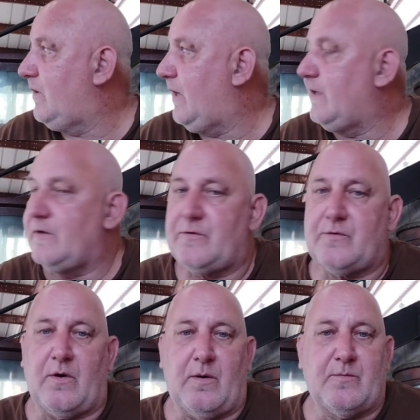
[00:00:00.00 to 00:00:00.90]
Ennis
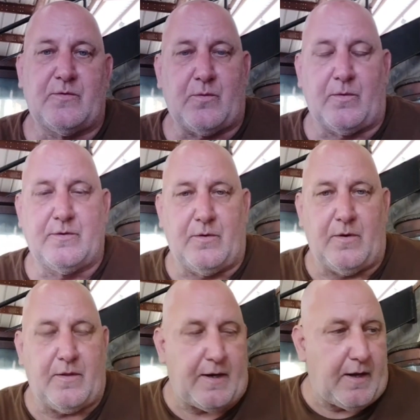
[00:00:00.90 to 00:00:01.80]
storage unit
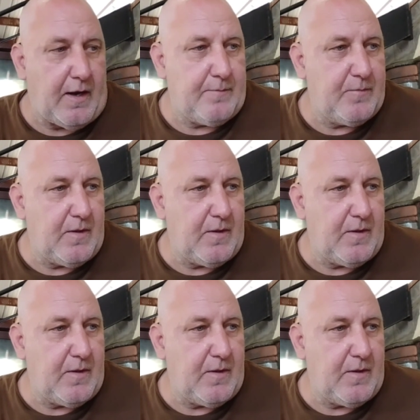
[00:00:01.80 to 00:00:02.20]
that I got,